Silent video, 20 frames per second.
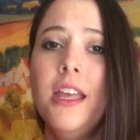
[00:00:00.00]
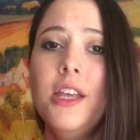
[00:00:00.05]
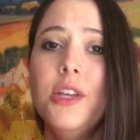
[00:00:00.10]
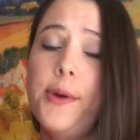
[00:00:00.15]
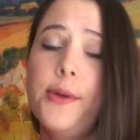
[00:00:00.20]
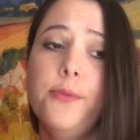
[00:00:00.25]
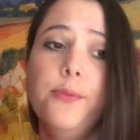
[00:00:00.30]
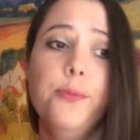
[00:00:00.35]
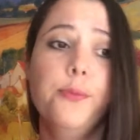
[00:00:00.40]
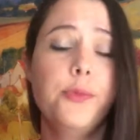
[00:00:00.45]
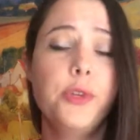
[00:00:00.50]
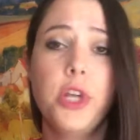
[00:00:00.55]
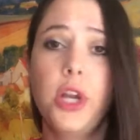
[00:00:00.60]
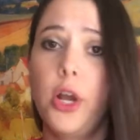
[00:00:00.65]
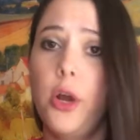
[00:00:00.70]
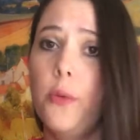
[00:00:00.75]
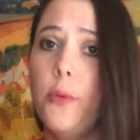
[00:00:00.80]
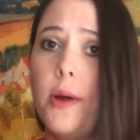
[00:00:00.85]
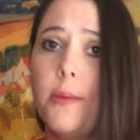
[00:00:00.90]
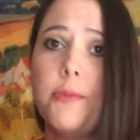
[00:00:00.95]
I would,
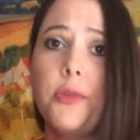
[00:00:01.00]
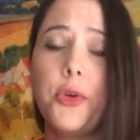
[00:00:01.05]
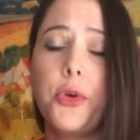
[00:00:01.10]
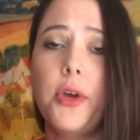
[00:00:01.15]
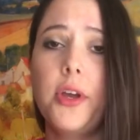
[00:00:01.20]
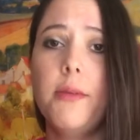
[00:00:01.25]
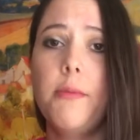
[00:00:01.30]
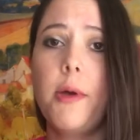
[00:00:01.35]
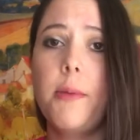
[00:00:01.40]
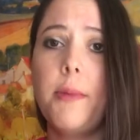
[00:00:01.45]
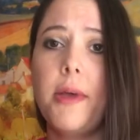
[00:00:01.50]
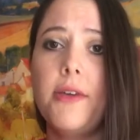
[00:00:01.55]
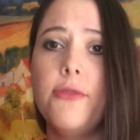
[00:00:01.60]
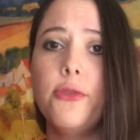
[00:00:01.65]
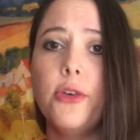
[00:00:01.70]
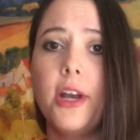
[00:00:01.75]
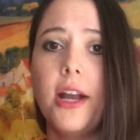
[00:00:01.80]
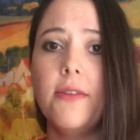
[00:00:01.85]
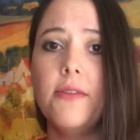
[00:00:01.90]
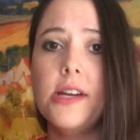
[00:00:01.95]
rub the cream on my
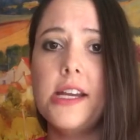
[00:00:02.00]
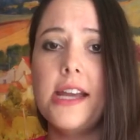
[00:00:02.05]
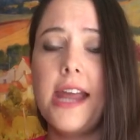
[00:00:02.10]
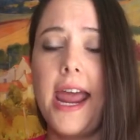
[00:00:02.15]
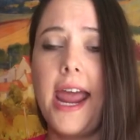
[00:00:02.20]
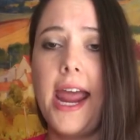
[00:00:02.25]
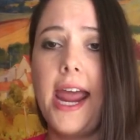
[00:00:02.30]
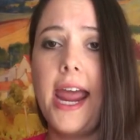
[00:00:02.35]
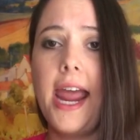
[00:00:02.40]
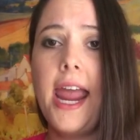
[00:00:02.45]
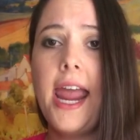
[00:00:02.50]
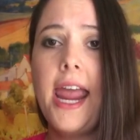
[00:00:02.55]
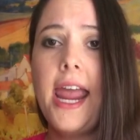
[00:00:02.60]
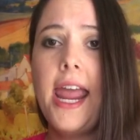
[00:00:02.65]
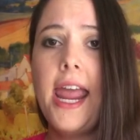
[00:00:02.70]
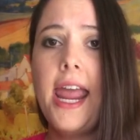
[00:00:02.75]
foot every day,